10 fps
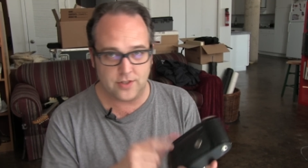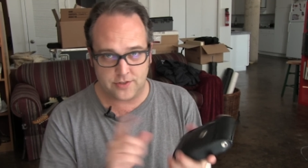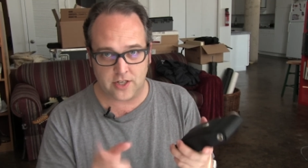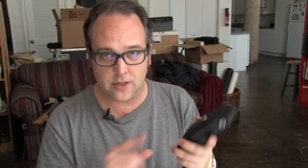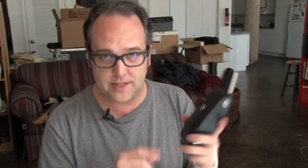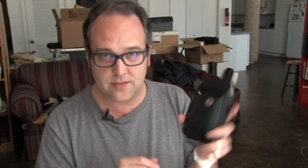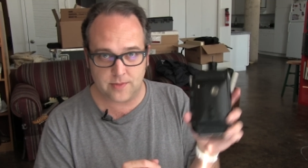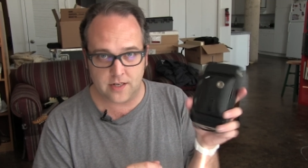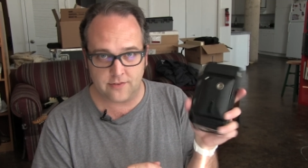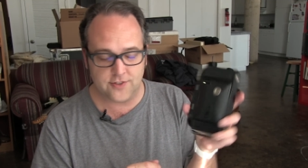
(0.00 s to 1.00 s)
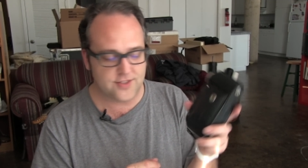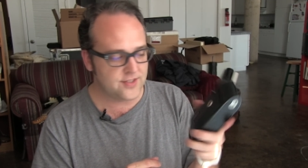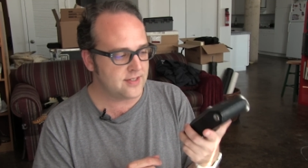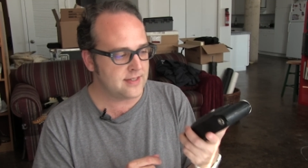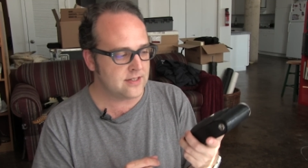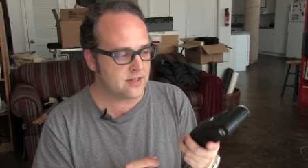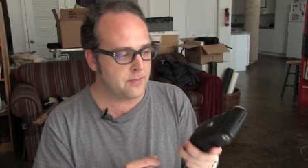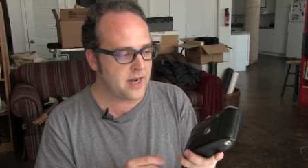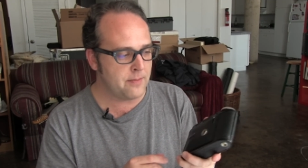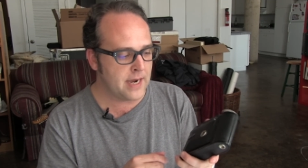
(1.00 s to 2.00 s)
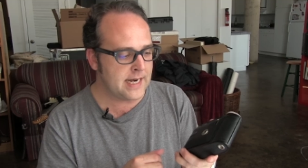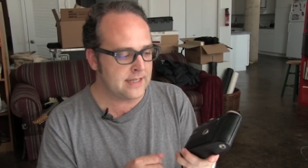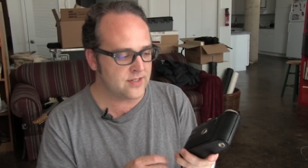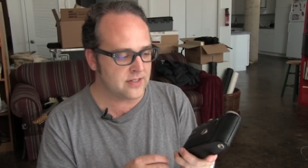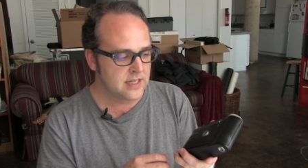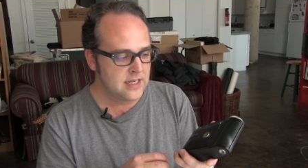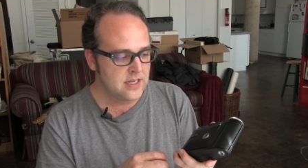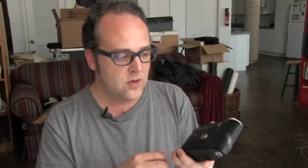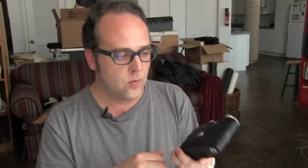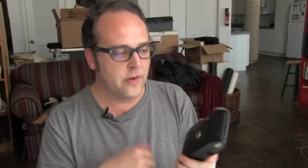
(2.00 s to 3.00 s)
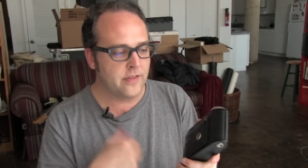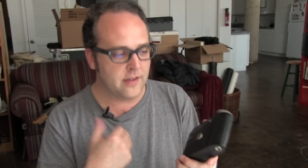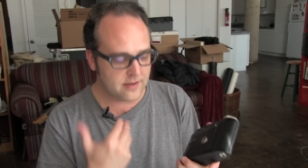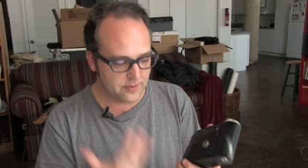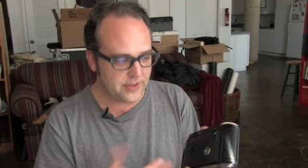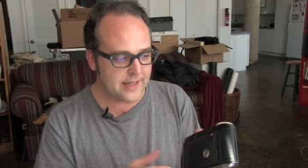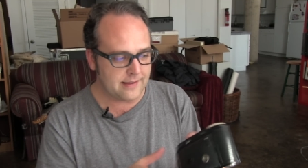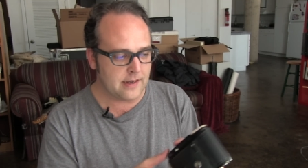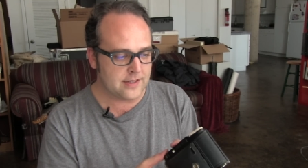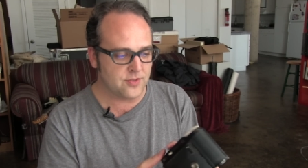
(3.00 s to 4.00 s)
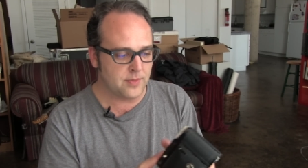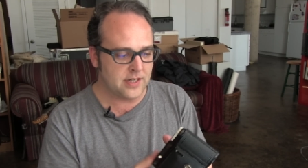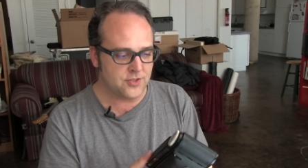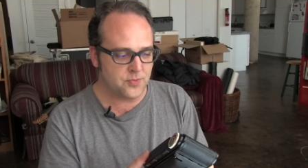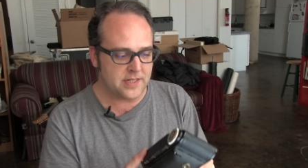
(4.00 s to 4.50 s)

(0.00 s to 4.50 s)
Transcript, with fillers: And I'll talk about some of the differences in these in a minute. Mine isn't one of the completely nicer models.